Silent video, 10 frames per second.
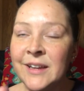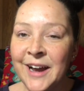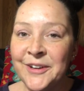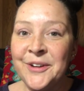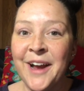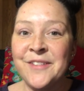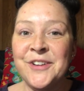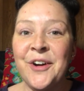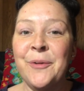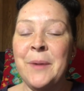Now you guys
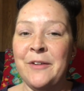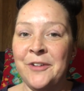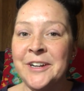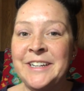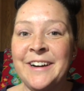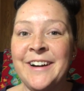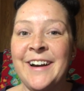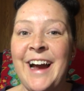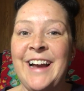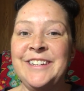know my friend
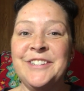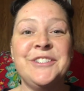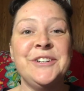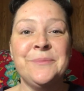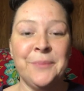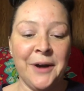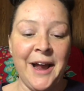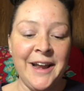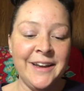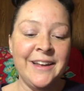here on YouTube,
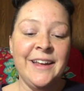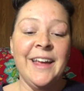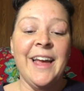Bren.